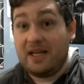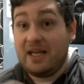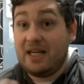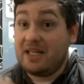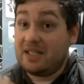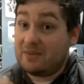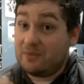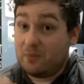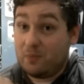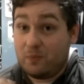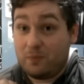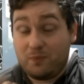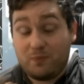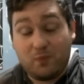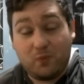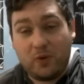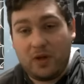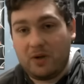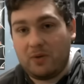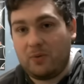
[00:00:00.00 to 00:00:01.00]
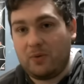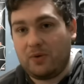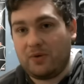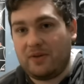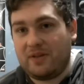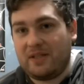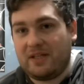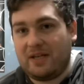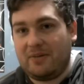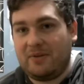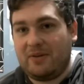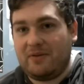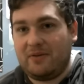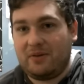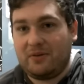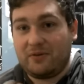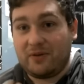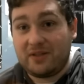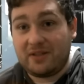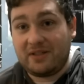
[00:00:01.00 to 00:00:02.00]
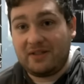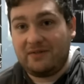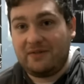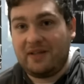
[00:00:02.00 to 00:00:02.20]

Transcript: It's well worth the time. And if you're a wrestling